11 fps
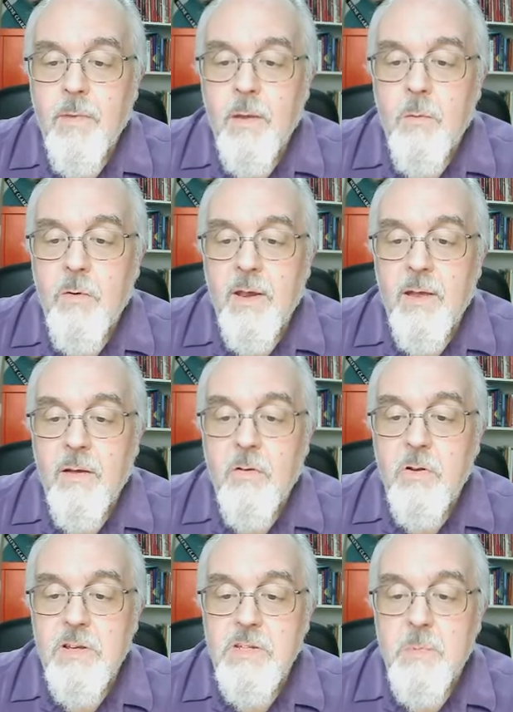I wonder how
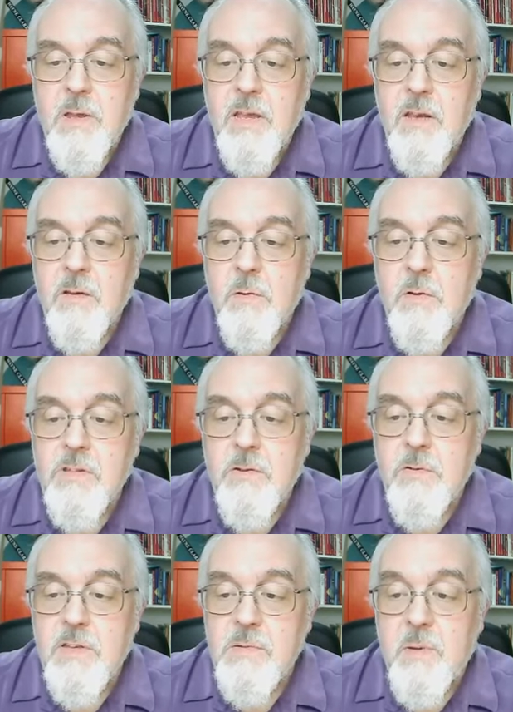God is speaking to us through
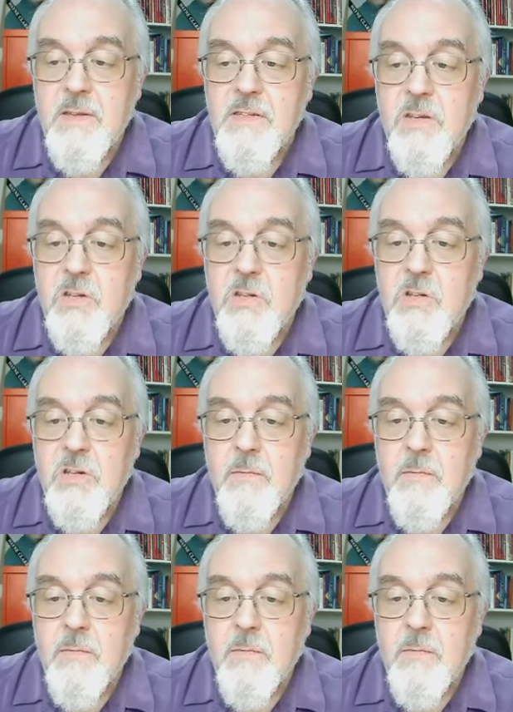this passage.